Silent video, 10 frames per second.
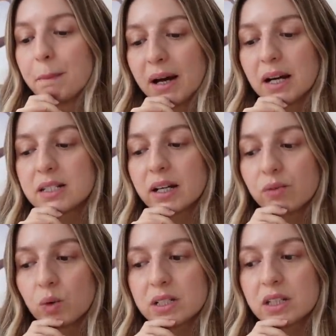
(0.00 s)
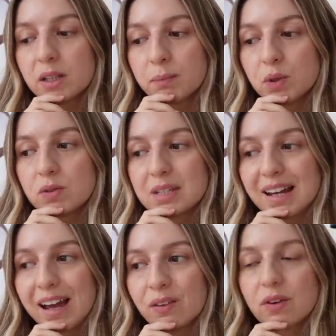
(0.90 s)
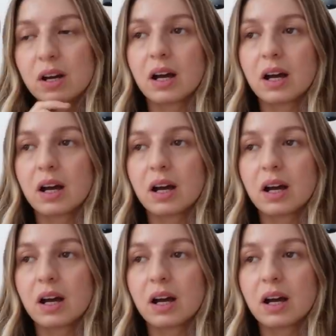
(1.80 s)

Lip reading: But I've wanted the boots to have